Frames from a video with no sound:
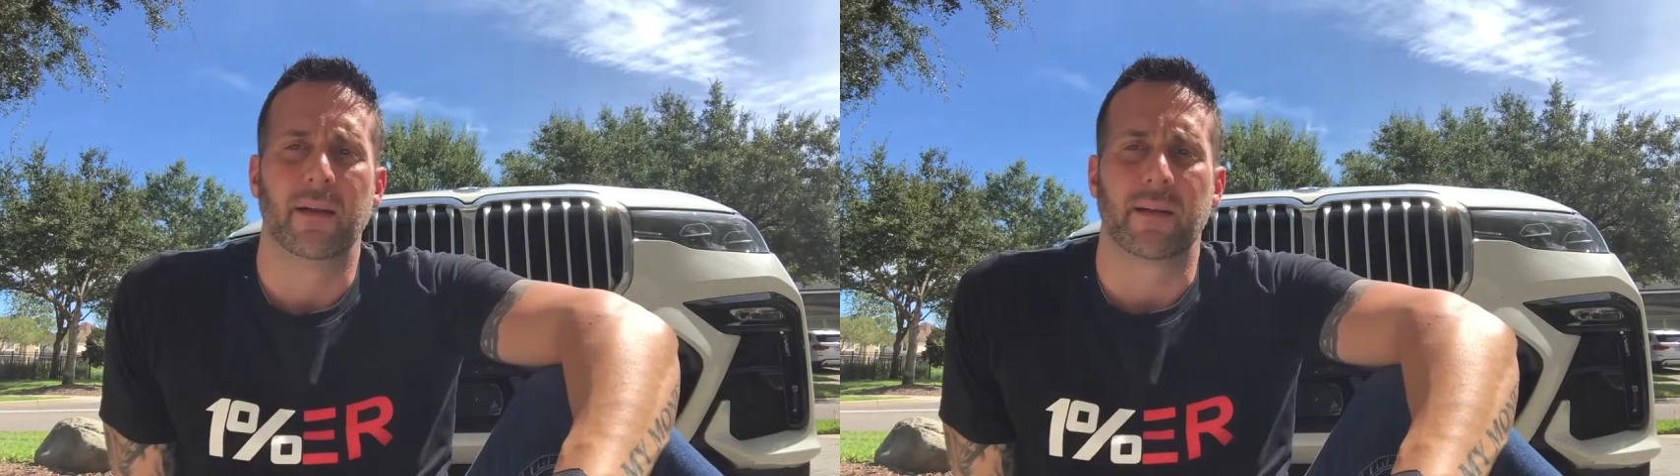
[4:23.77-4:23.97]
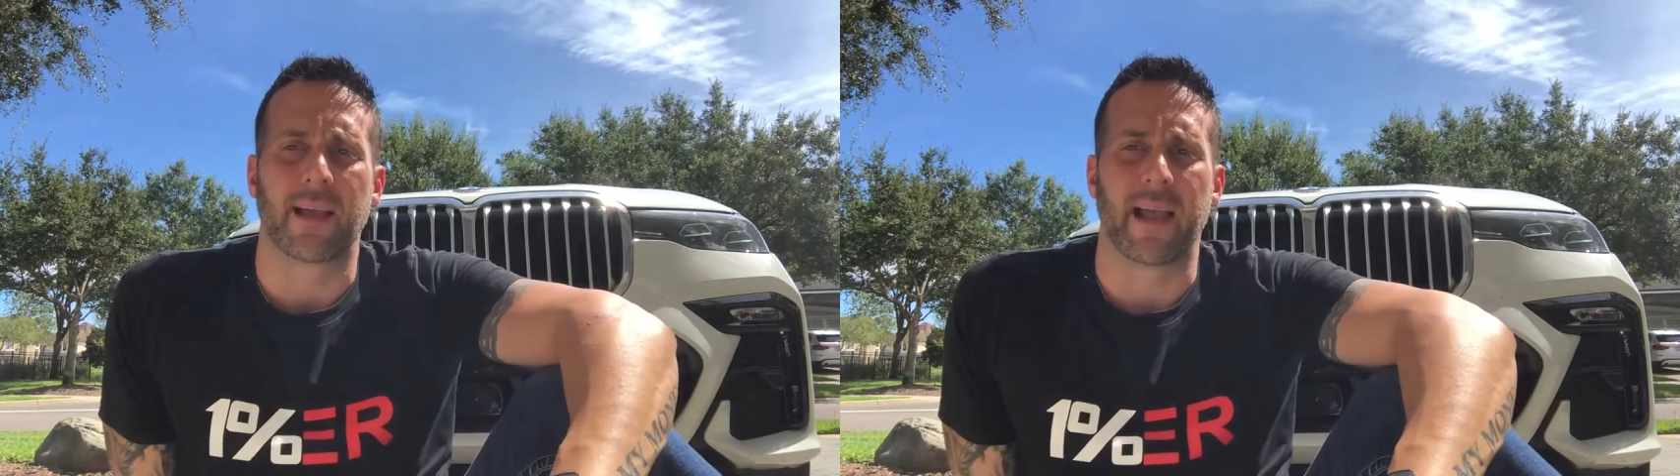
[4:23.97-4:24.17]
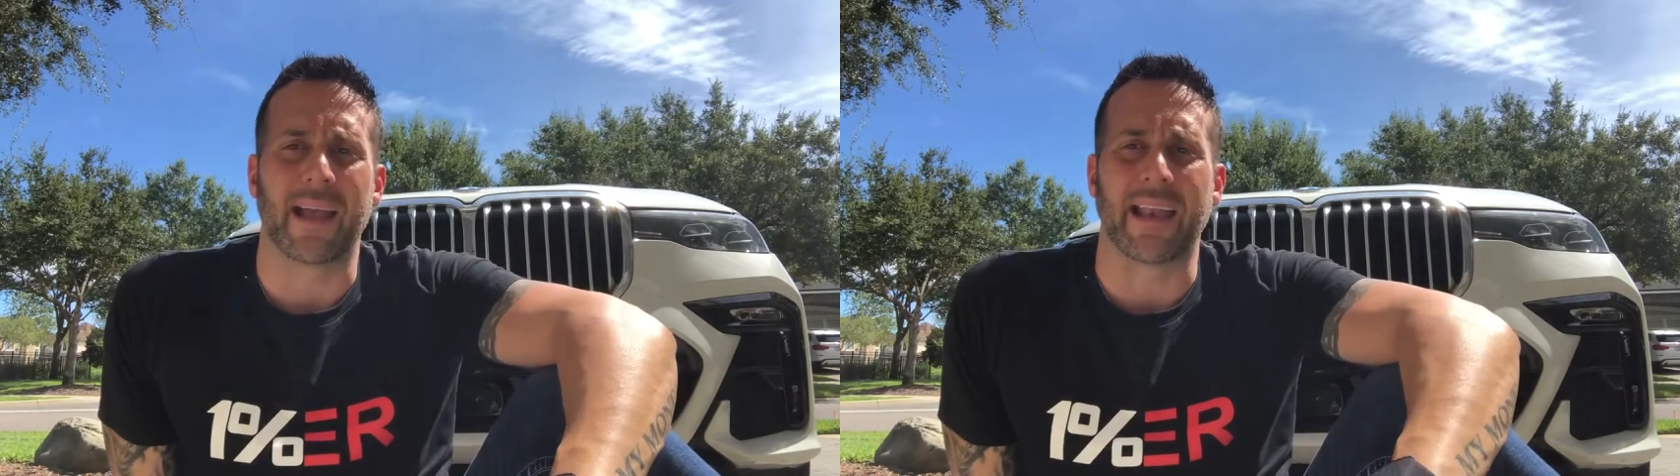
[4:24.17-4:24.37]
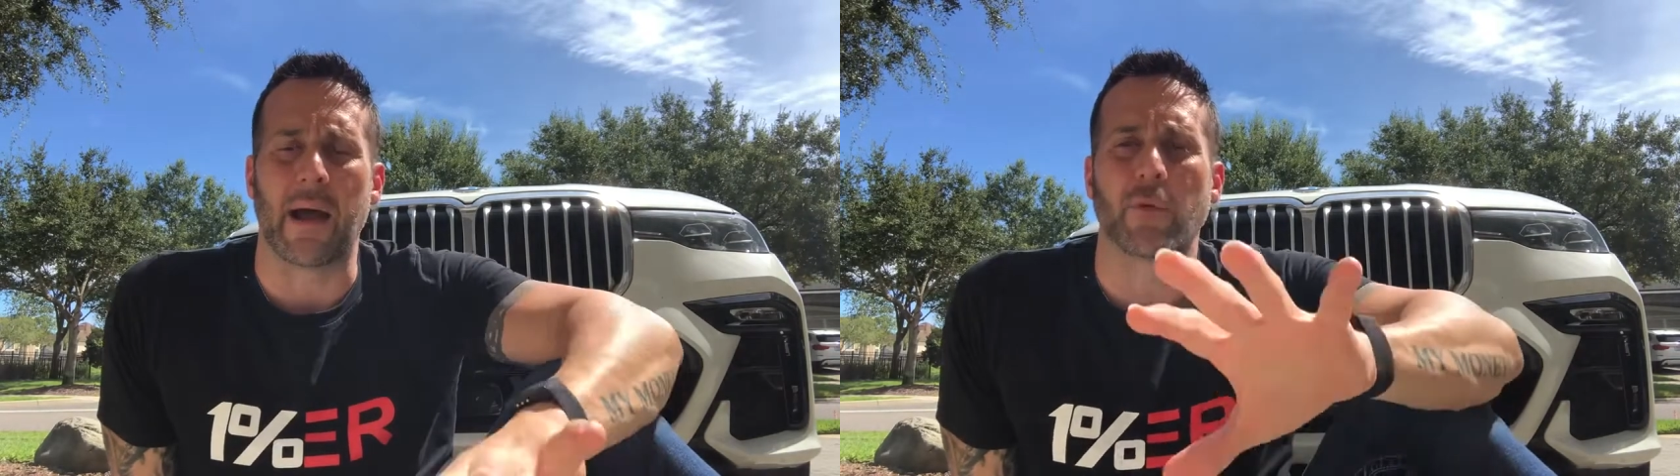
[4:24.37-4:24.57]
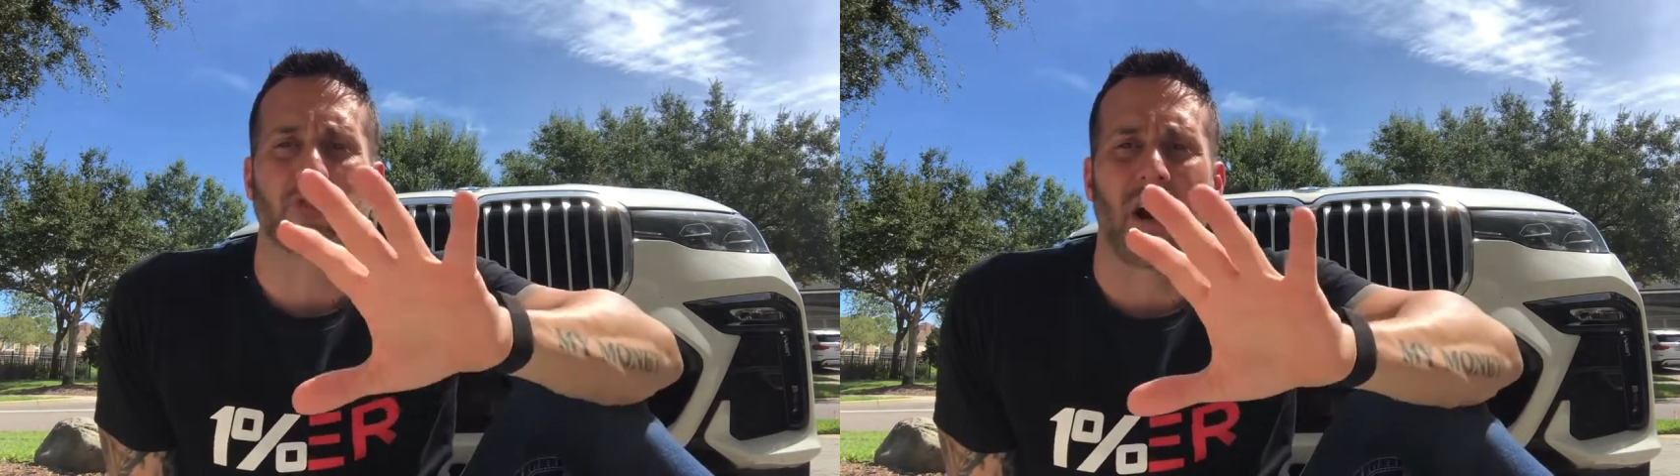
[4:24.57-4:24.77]
okay, and
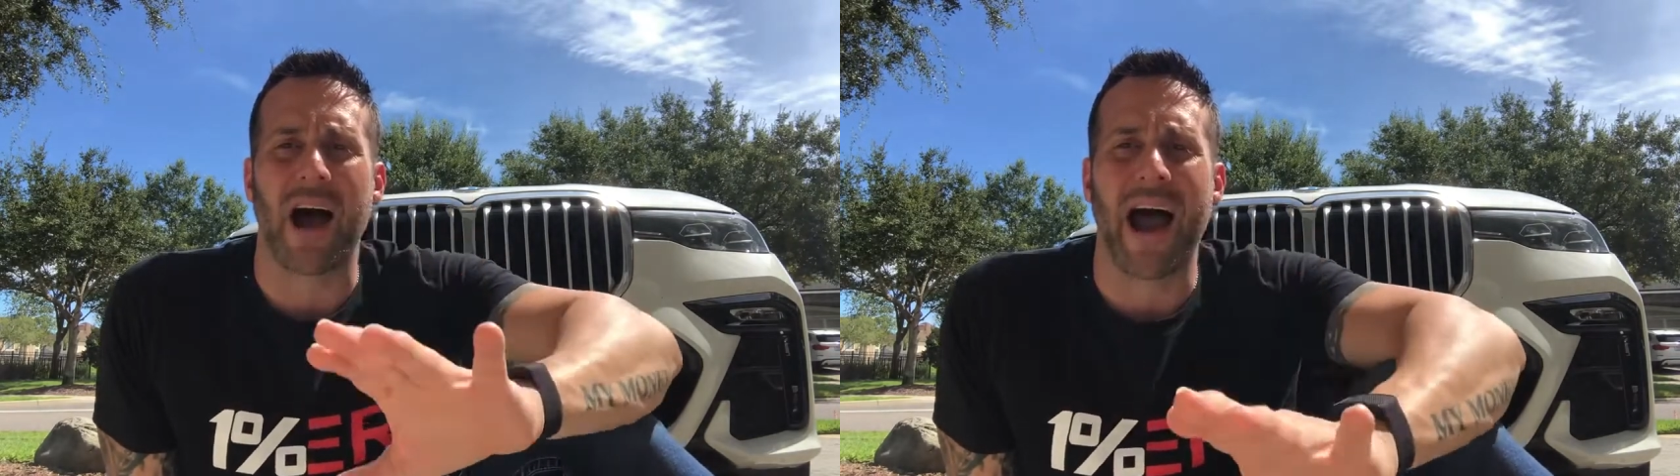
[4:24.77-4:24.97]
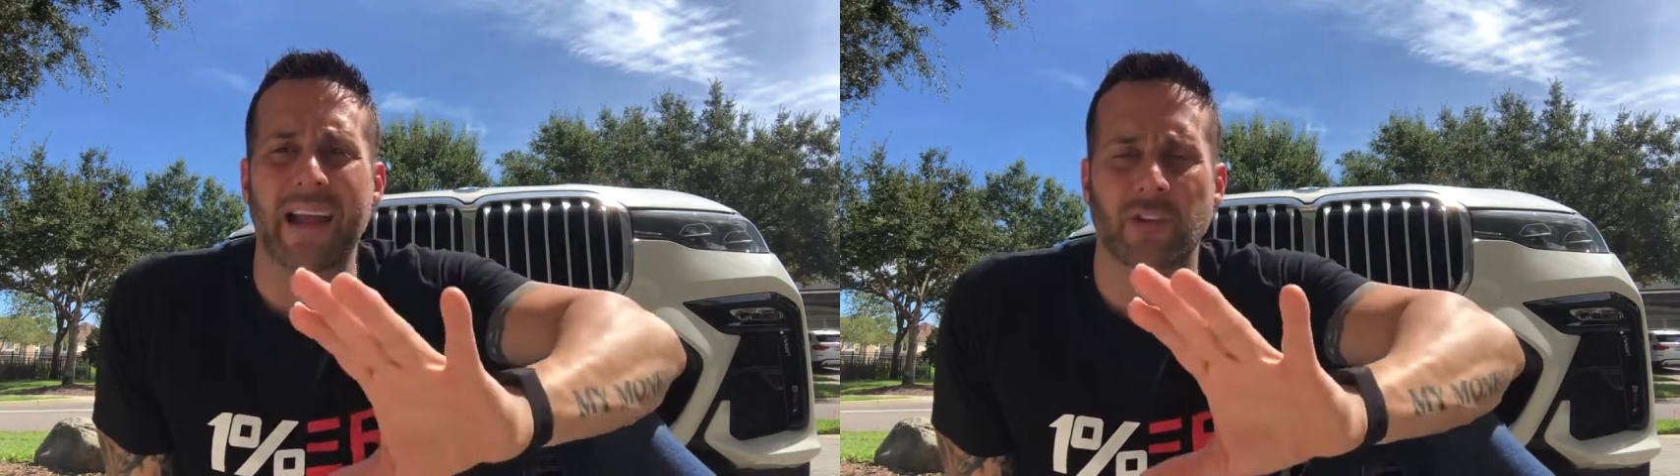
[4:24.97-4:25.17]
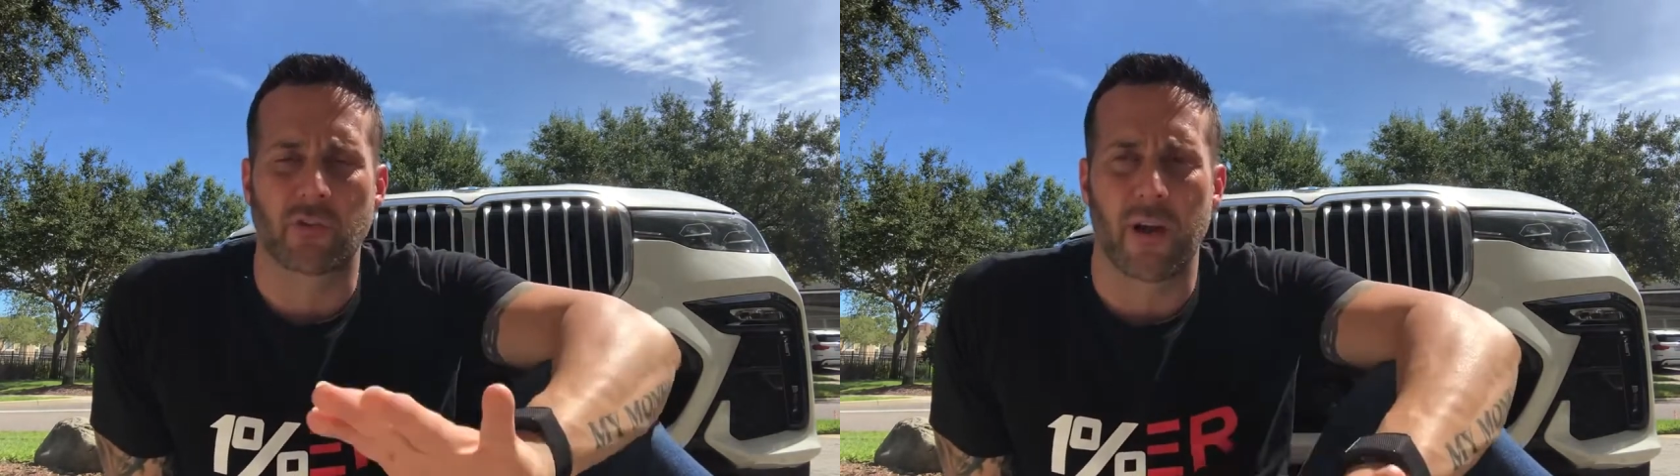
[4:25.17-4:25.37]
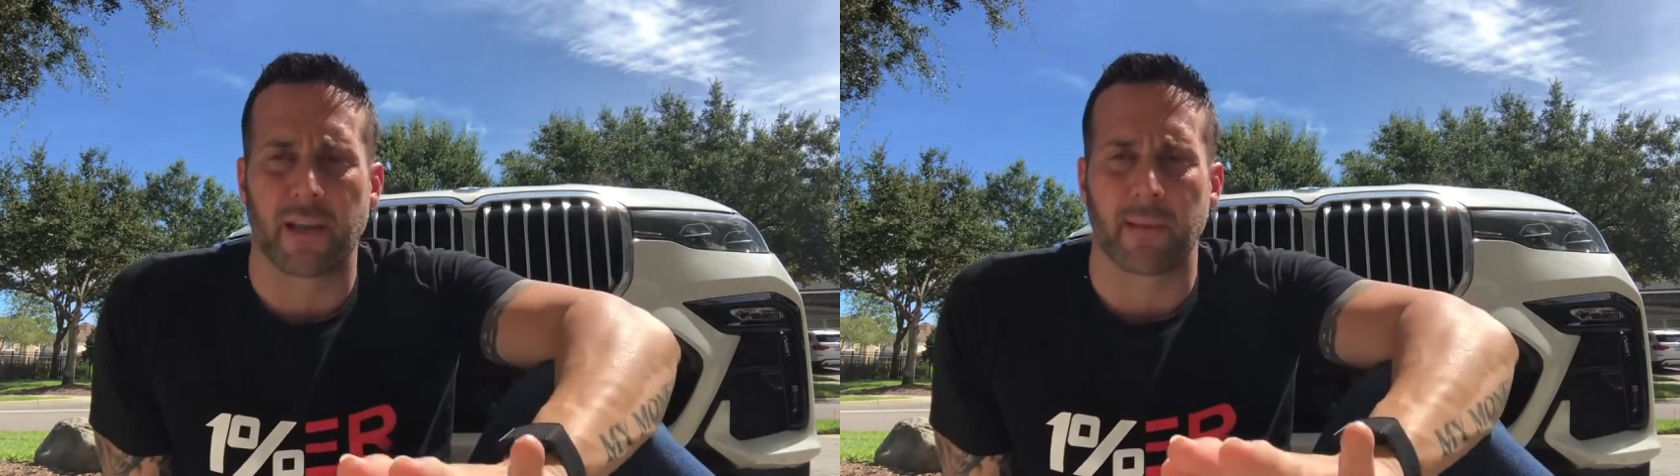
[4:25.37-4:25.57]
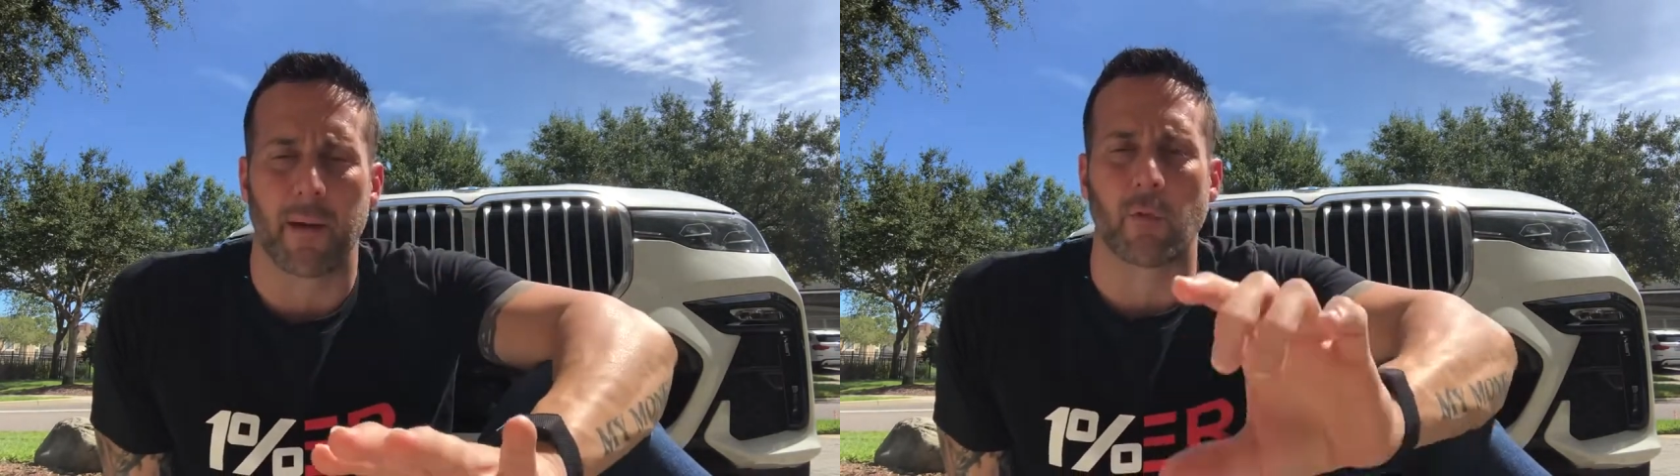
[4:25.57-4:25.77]
that was your highest credit limit,